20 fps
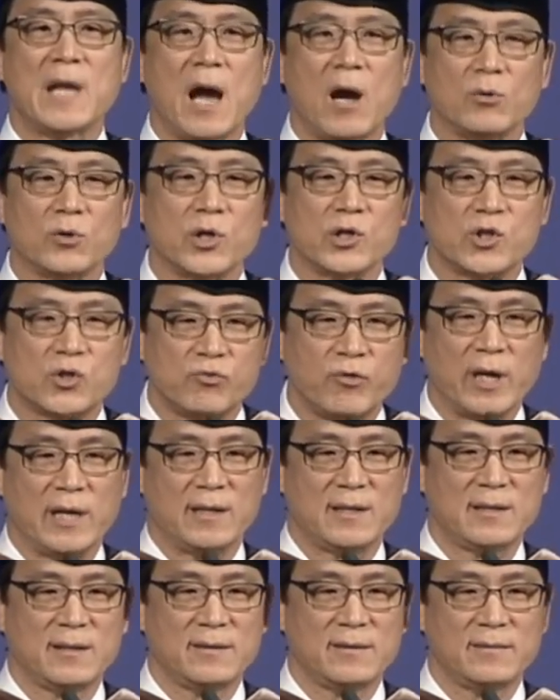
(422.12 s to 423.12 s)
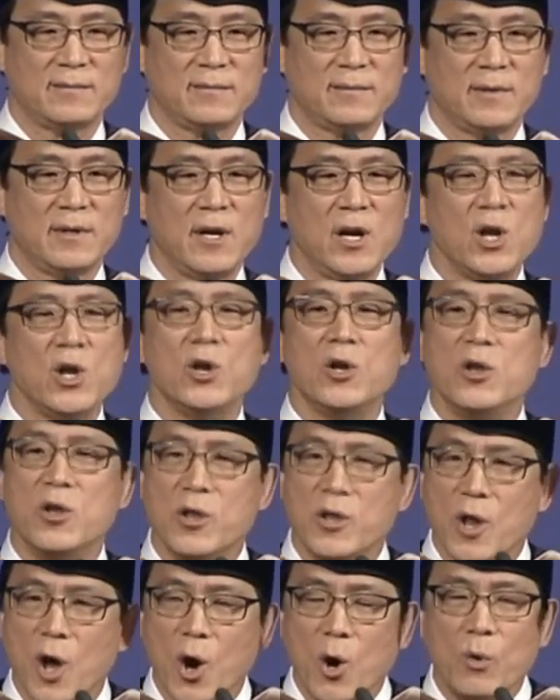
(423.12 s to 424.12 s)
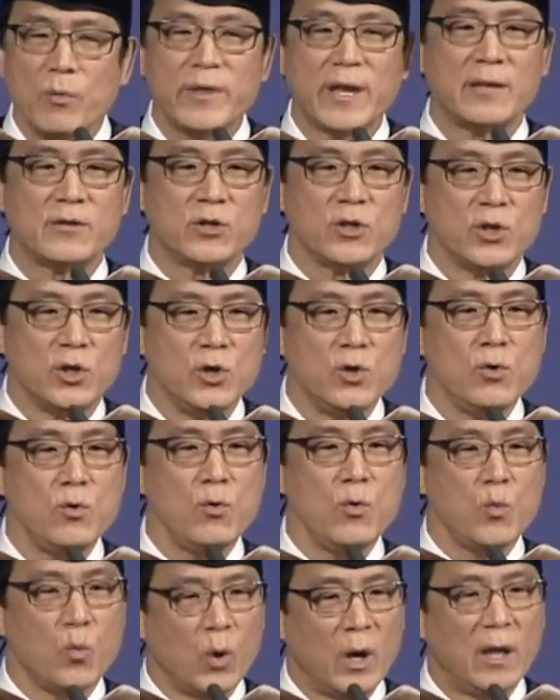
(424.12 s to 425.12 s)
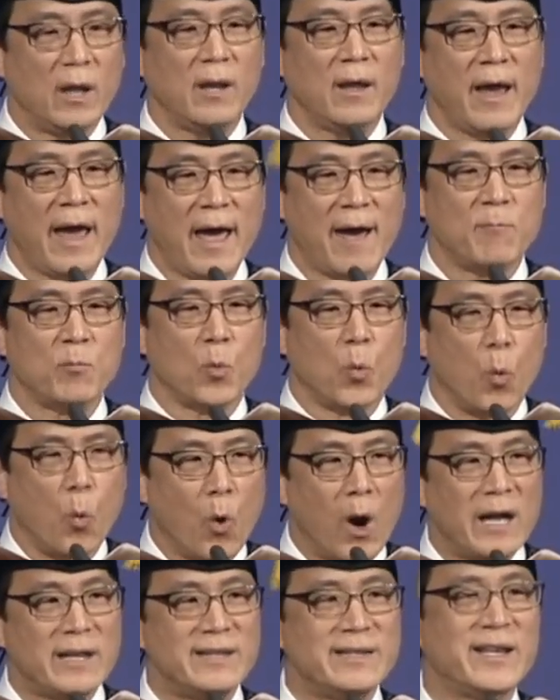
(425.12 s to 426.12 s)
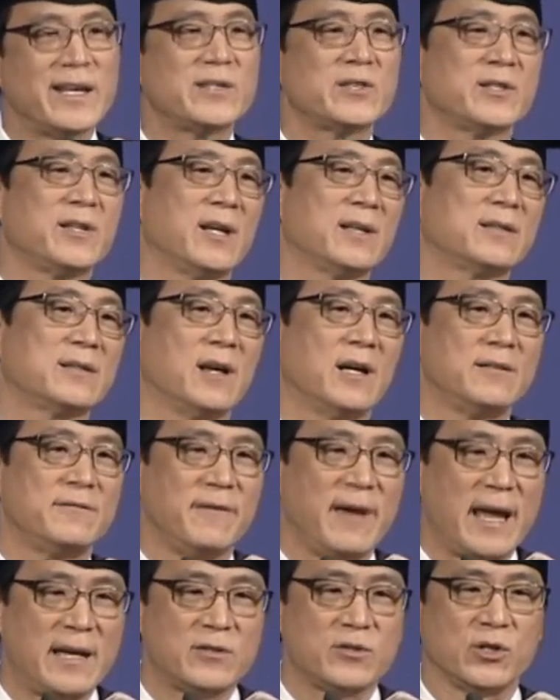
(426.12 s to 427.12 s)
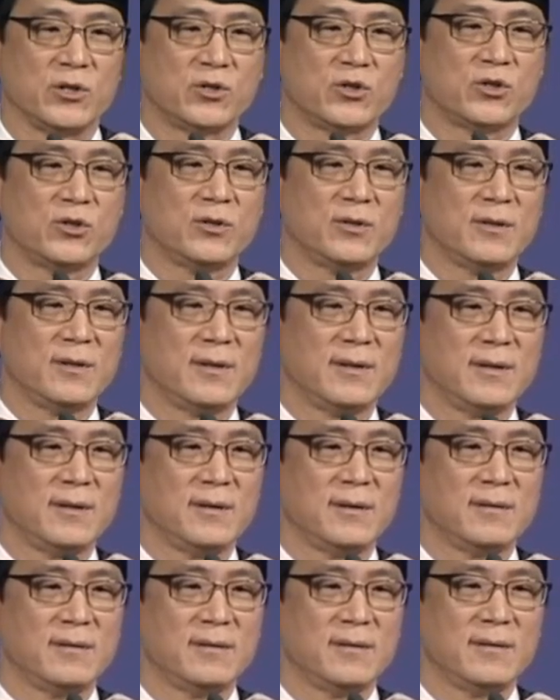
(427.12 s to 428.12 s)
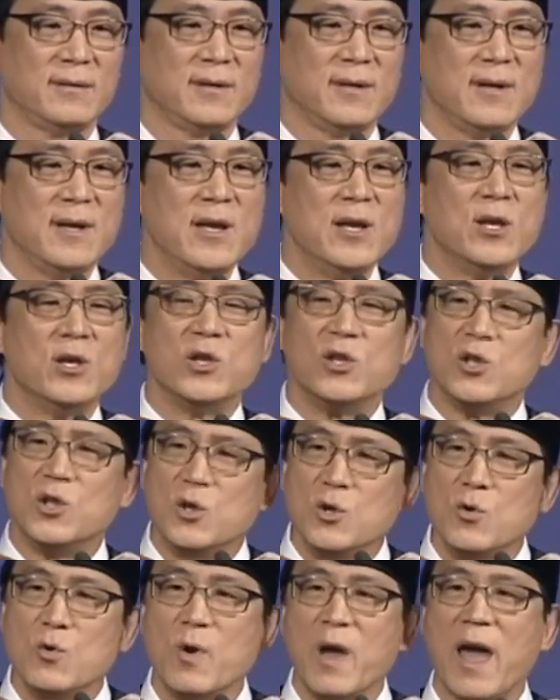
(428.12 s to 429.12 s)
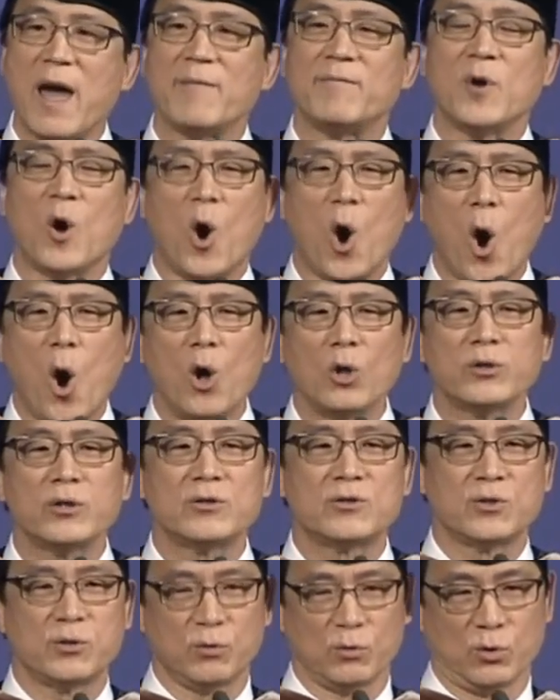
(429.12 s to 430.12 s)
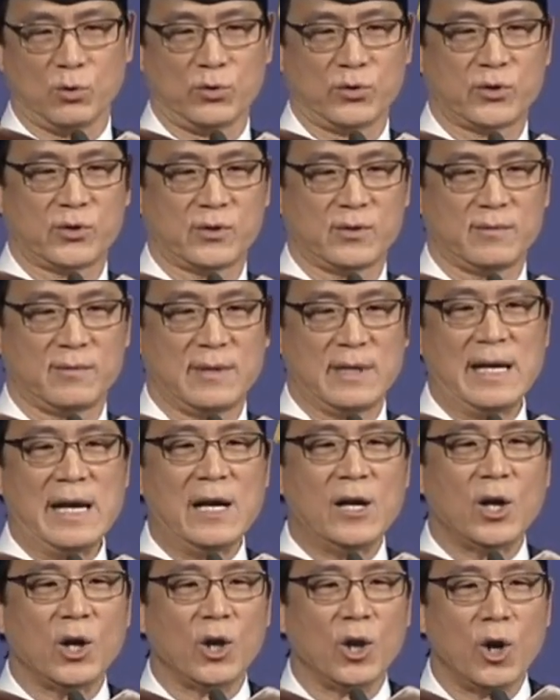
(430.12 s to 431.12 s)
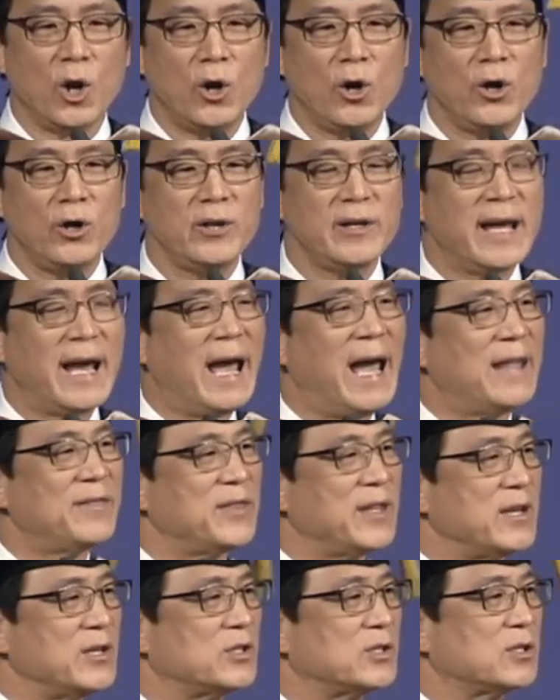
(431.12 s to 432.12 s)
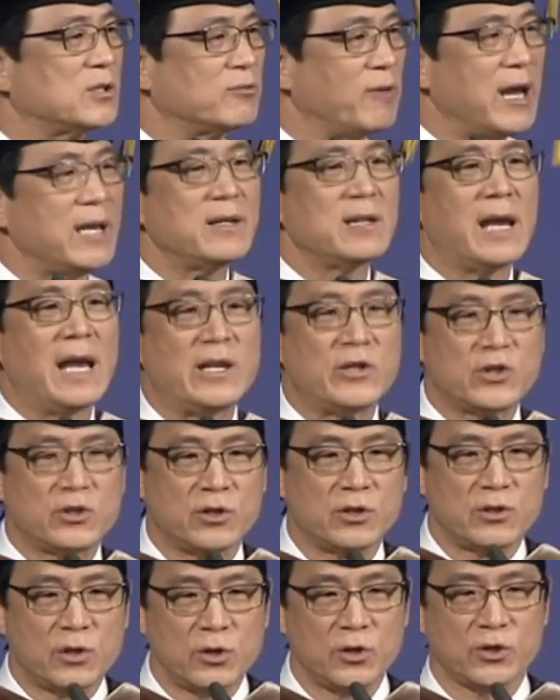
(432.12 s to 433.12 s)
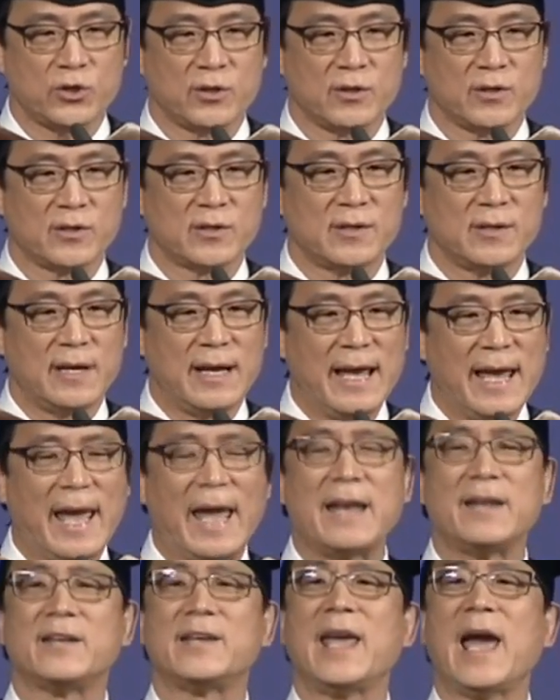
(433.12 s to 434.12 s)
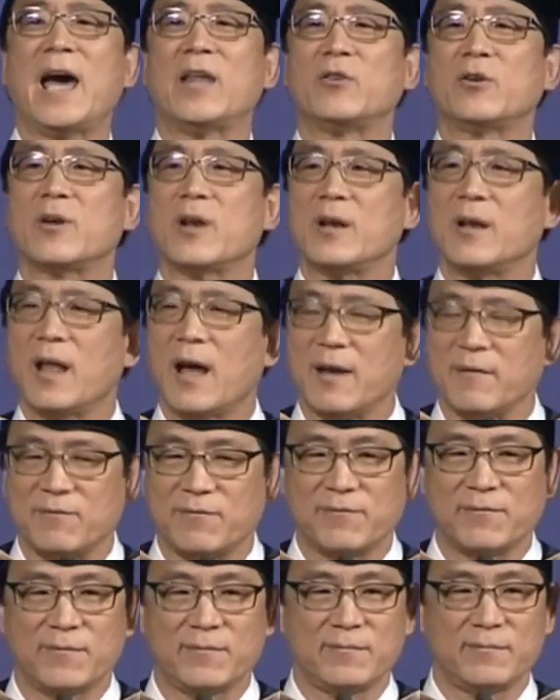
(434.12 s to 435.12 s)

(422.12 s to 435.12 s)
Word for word: down the street. Know that you will have one distinct advantage. You have all the tools learned at these great institutions and gathered in life